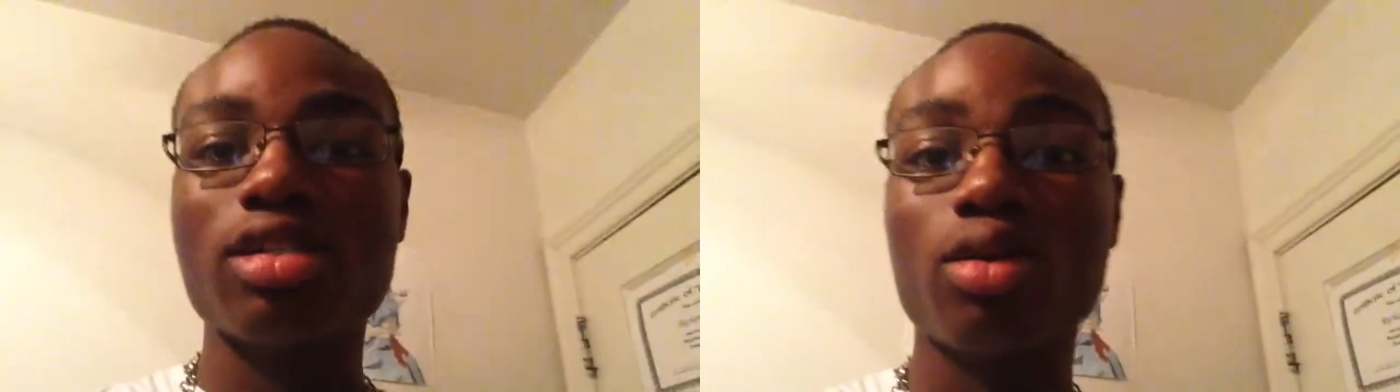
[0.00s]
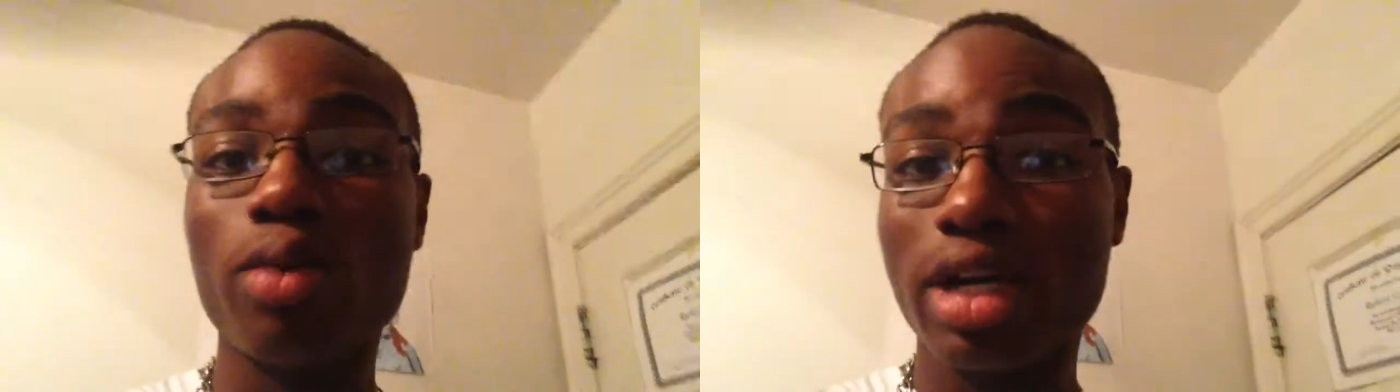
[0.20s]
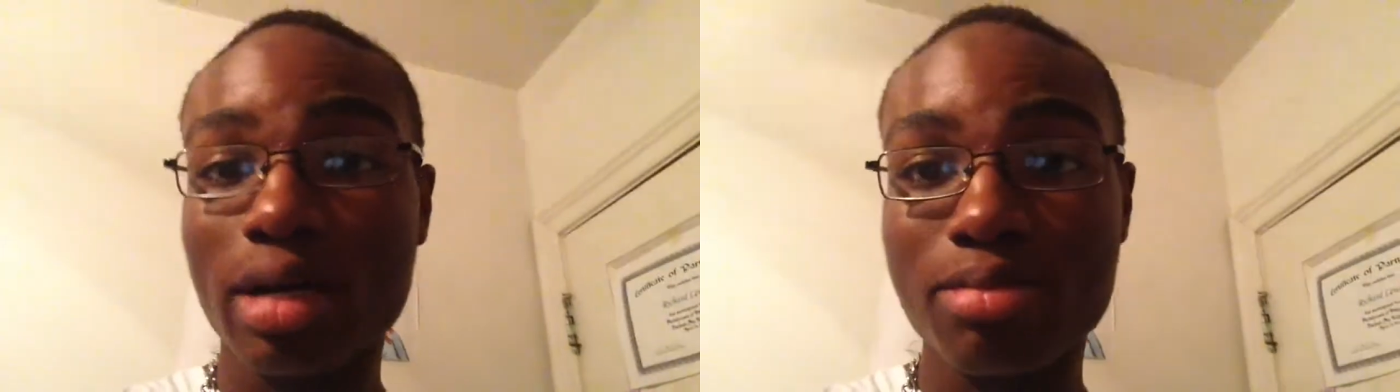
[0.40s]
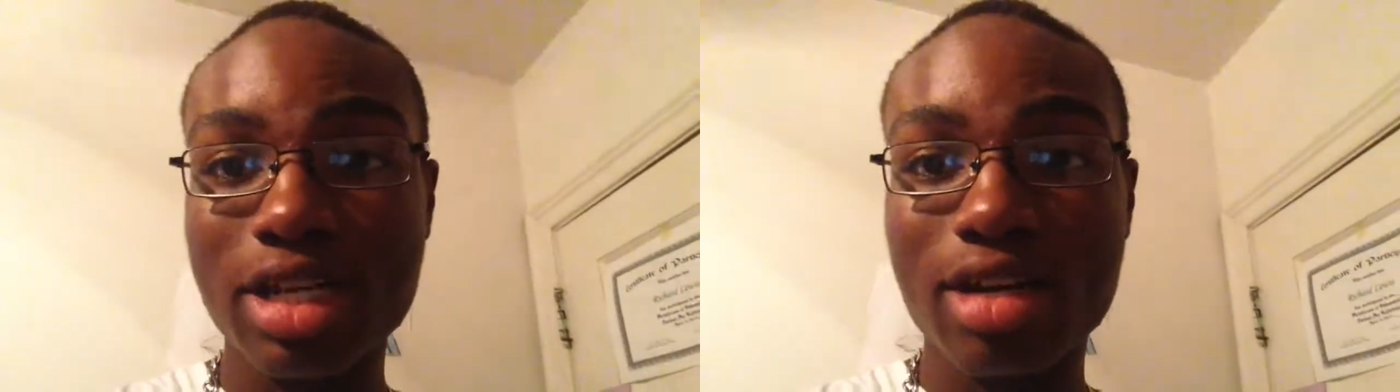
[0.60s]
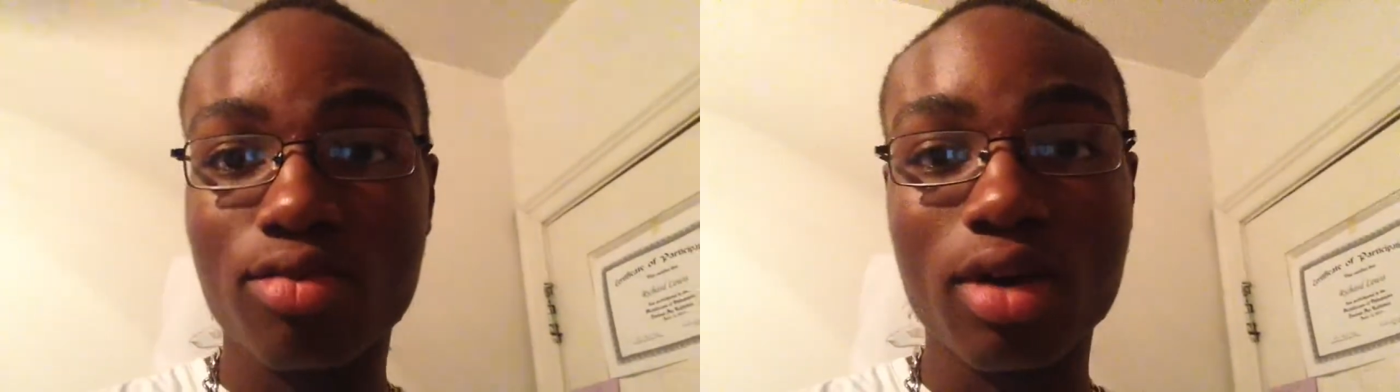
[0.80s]
a quick
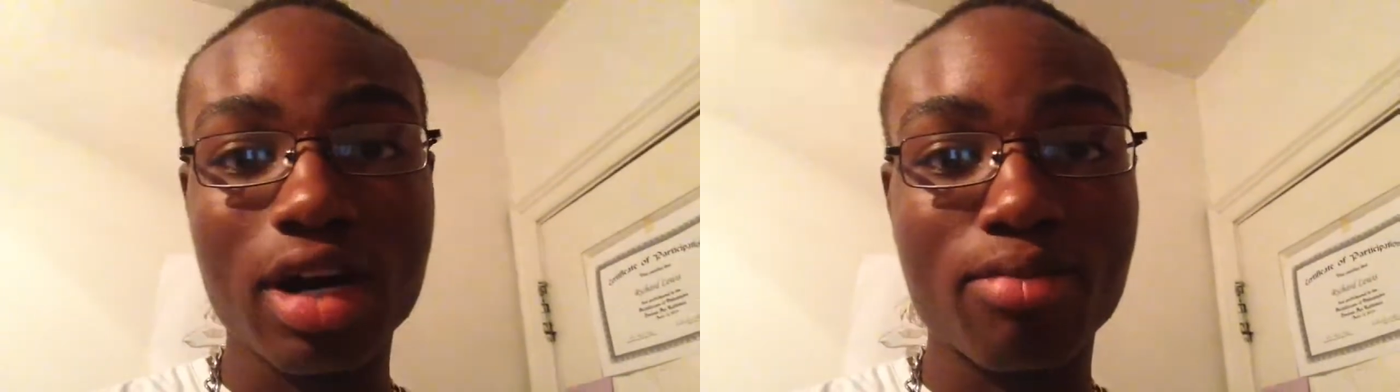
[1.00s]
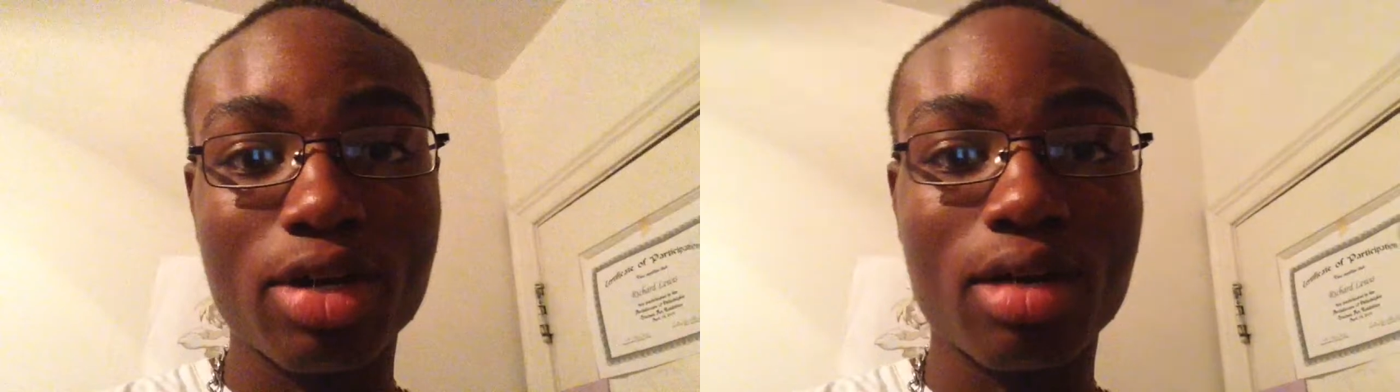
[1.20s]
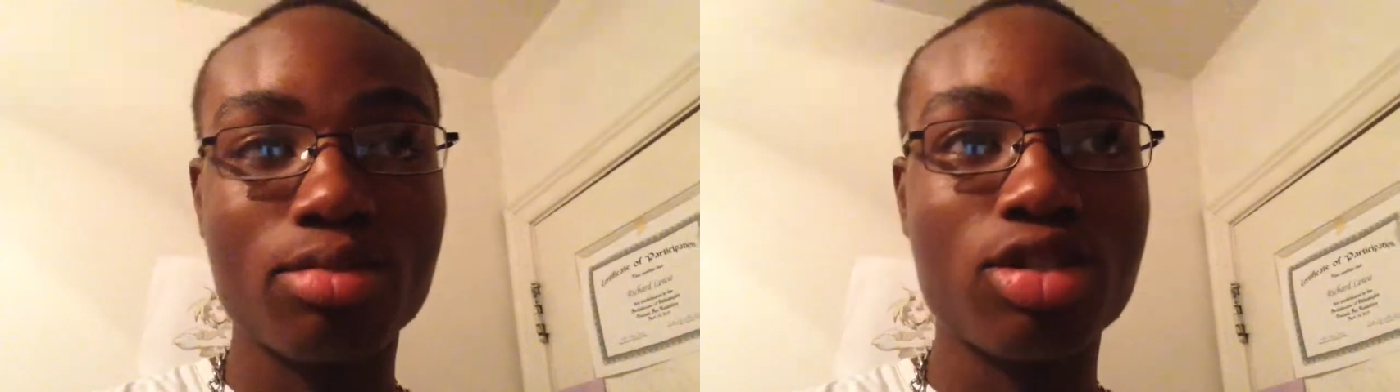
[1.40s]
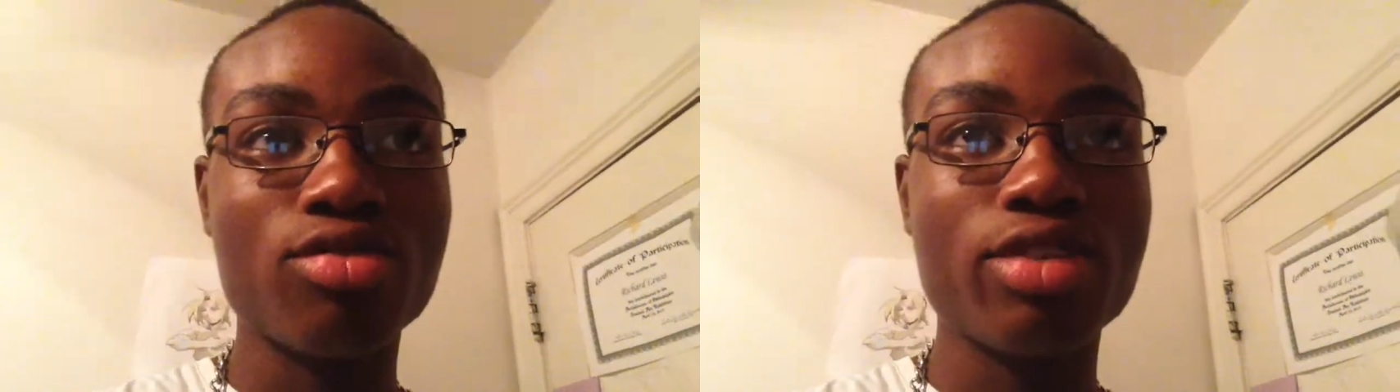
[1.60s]
update of what I've been up to